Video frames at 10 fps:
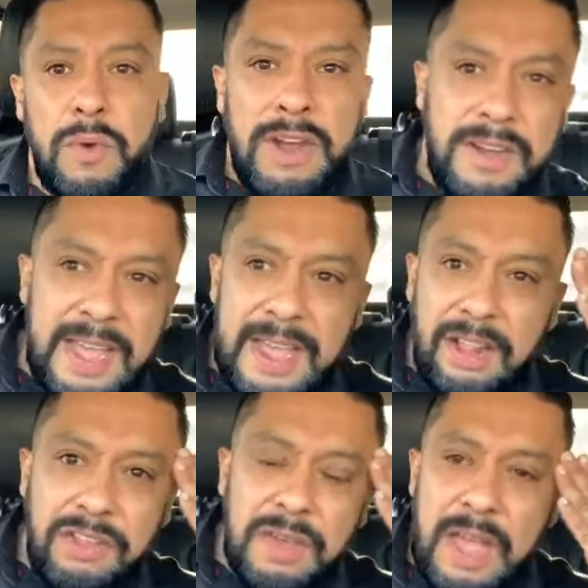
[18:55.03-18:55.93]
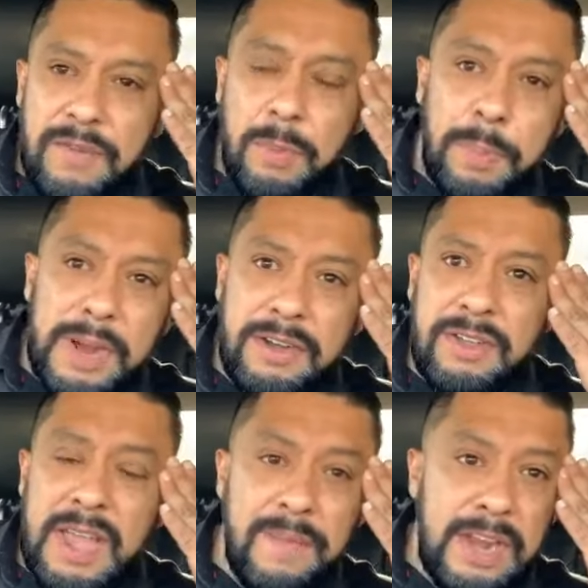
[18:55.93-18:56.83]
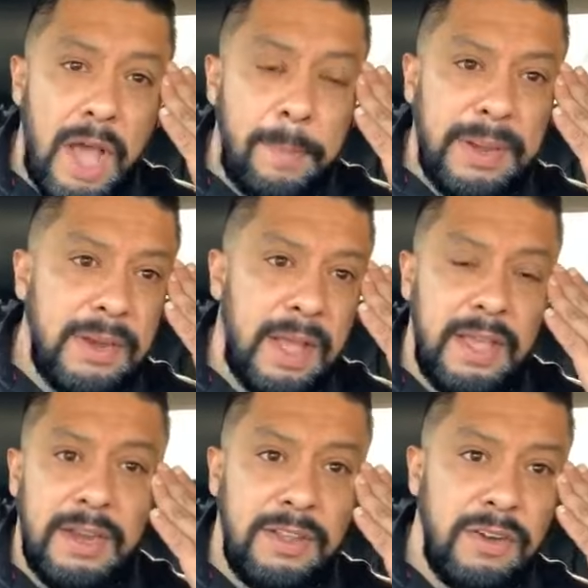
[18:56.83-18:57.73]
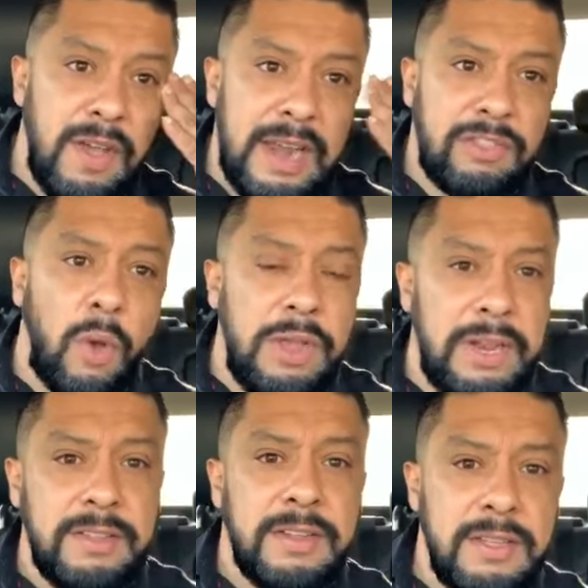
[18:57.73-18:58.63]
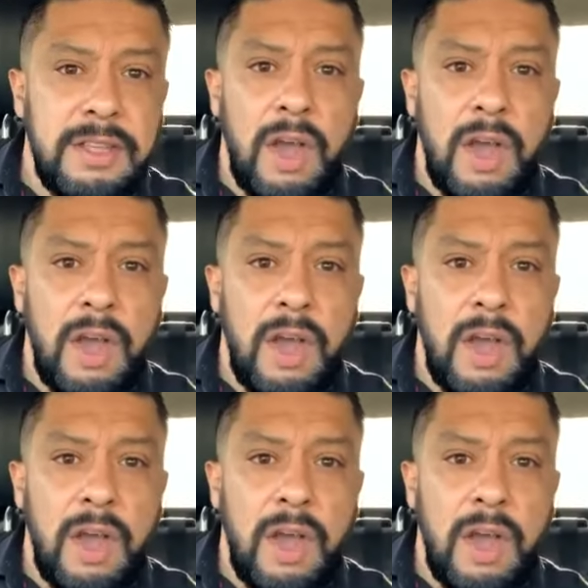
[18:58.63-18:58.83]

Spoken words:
Where the hell you have your brain? You have it up in at a toilet